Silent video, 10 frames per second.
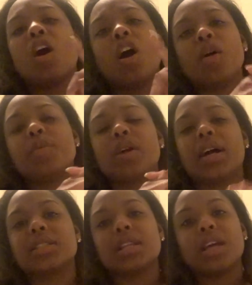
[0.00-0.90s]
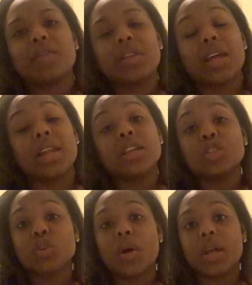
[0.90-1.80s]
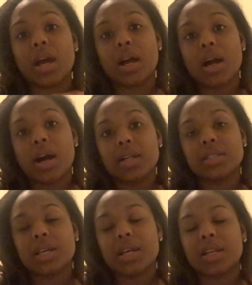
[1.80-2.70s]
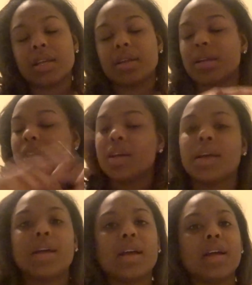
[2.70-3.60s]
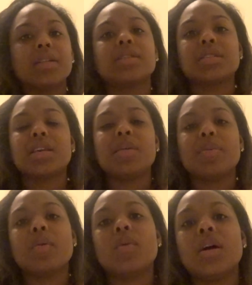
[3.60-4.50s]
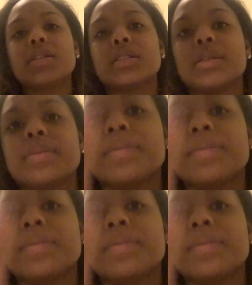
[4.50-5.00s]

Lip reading: Hope you guys are loving and enjoying our content, and just keep on watching.